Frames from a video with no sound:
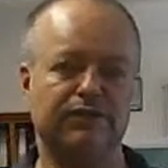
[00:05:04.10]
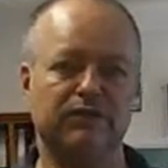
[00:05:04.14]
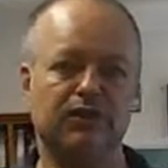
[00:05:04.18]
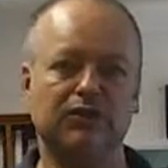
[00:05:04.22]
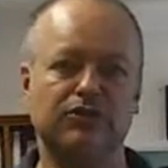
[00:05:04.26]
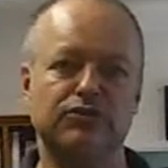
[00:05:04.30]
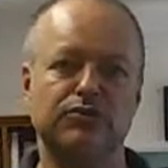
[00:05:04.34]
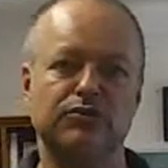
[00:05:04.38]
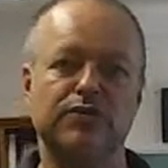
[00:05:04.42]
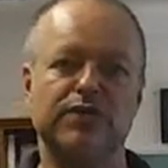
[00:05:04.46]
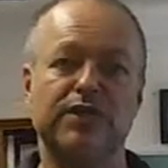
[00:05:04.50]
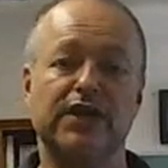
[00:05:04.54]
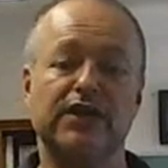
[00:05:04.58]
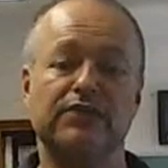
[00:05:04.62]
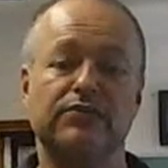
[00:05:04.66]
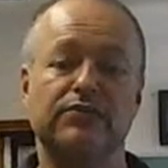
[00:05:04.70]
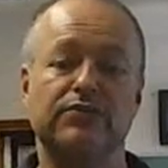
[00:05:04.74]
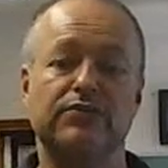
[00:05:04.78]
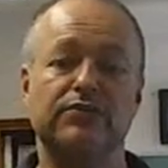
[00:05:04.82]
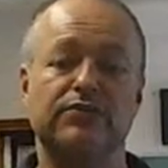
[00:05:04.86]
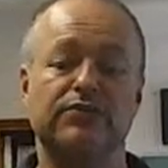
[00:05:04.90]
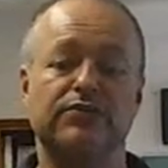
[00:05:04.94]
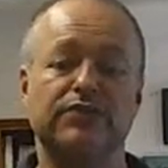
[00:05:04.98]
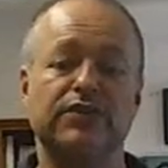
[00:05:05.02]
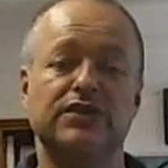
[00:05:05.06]
doing that, you
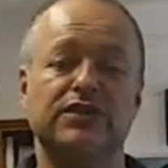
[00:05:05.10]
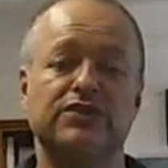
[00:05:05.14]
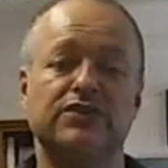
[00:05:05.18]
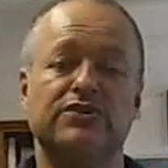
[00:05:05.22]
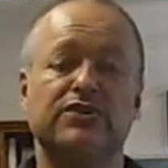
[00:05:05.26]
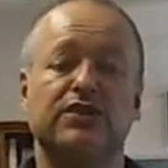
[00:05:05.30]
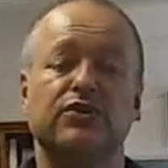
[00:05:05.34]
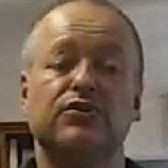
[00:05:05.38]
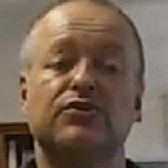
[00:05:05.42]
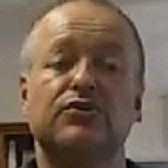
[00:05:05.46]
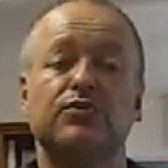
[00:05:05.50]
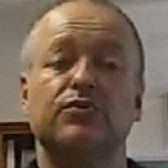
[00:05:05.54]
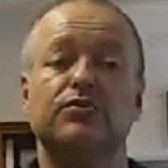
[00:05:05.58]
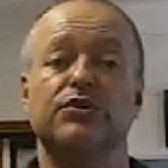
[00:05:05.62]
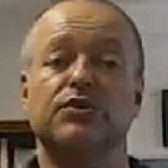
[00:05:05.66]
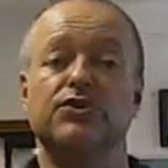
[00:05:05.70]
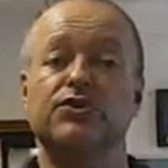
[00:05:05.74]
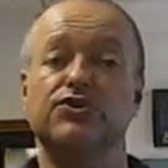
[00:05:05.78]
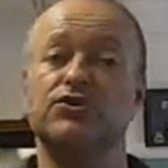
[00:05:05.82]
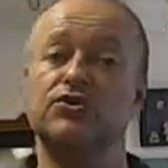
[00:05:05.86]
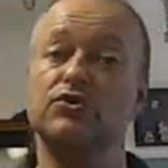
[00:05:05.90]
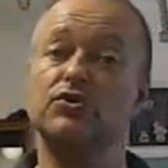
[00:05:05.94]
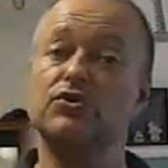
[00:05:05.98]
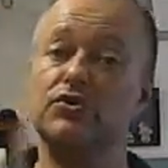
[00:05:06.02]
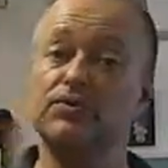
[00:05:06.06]
either need to start doing the
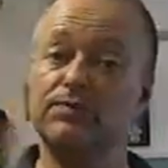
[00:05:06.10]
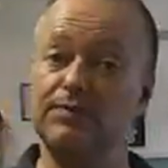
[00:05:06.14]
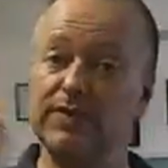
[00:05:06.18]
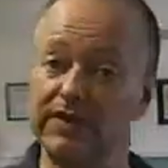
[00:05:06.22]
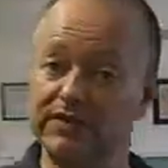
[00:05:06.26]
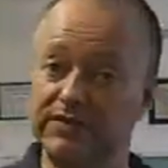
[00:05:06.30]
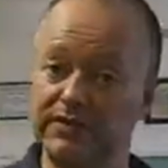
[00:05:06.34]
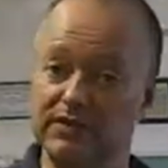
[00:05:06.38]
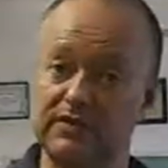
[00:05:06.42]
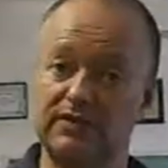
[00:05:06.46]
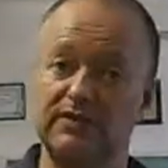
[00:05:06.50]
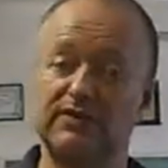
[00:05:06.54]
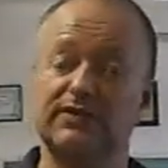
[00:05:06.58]
circle method,